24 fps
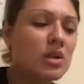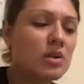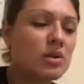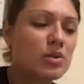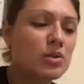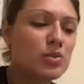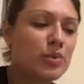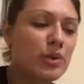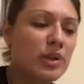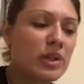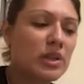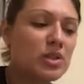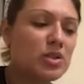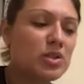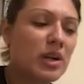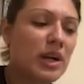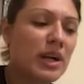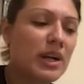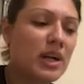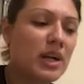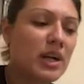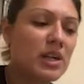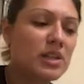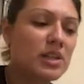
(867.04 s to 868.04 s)
really
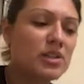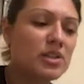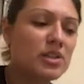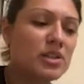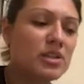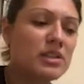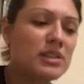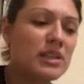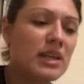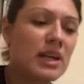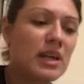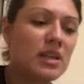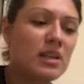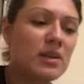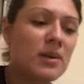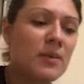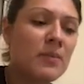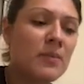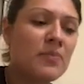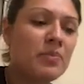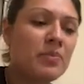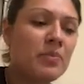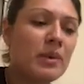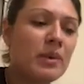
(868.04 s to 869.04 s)
try to understand,
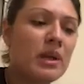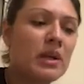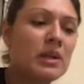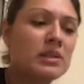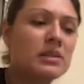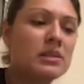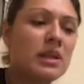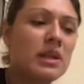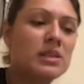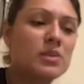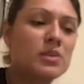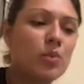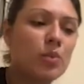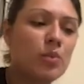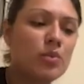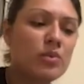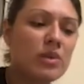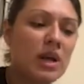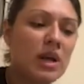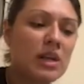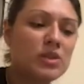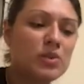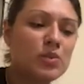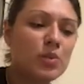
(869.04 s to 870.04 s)
because that's
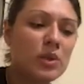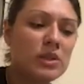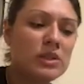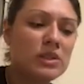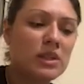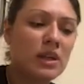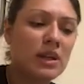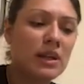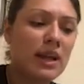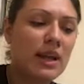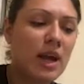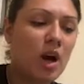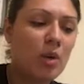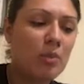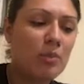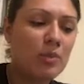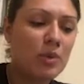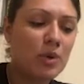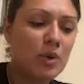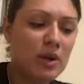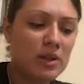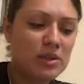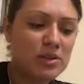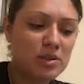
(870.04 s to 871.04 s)
what's going to help
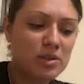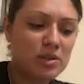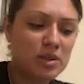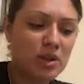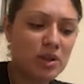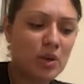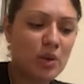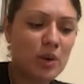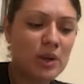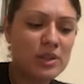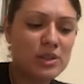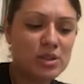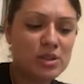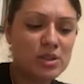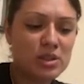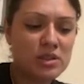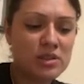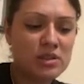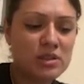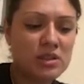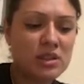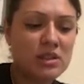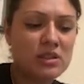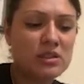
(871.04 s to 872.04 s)
you answer the
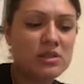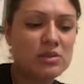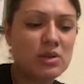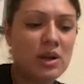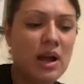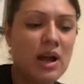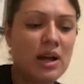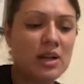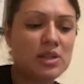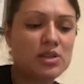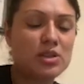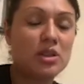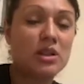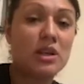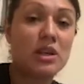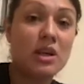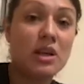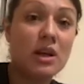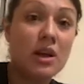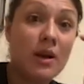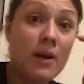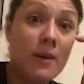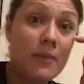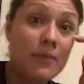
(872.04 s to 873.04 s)
questions, is
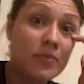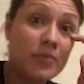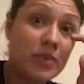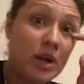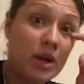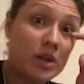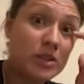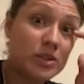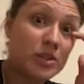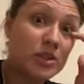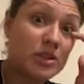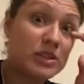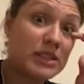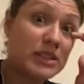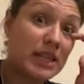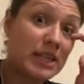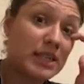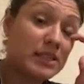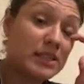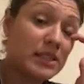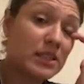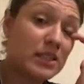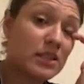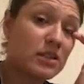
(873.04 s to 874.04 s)
actually
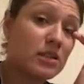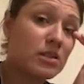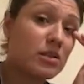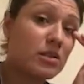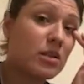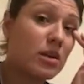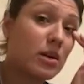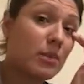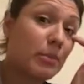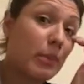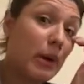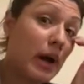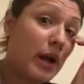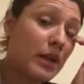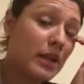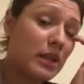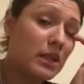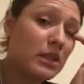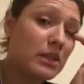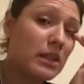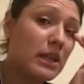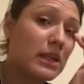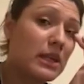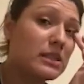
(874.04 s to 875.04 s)
understanding the
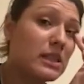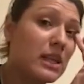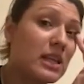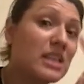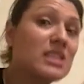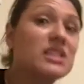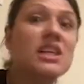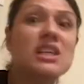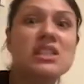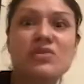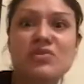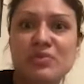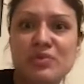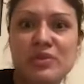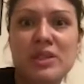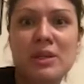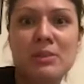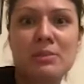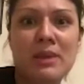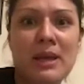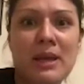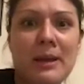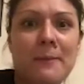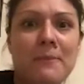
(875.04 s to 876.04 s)
body. And it does
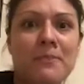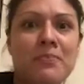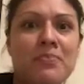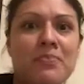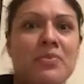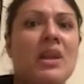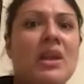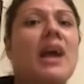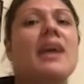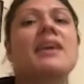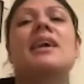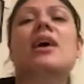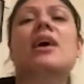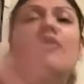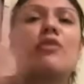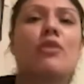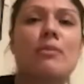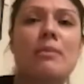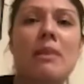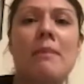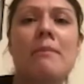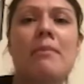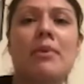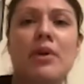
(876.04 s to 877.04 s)
seem like I can't
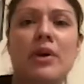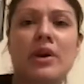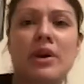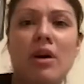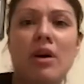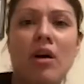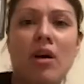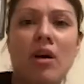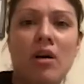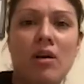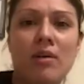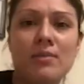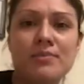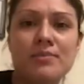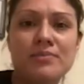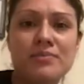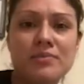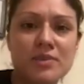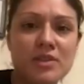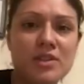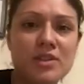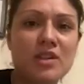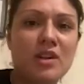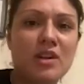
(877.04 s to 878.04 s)
remember it all,
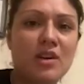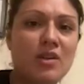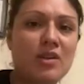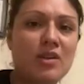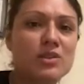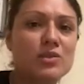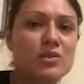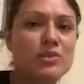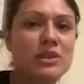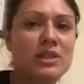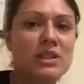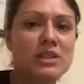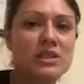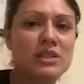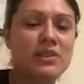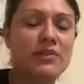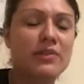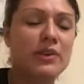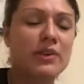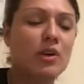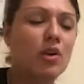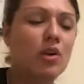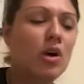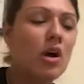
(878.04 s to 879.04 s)
it's really
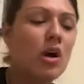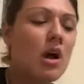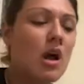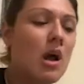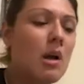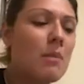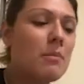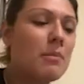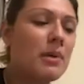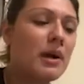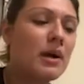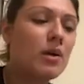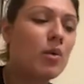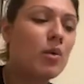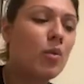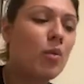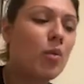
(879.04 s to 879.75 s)
difficult, but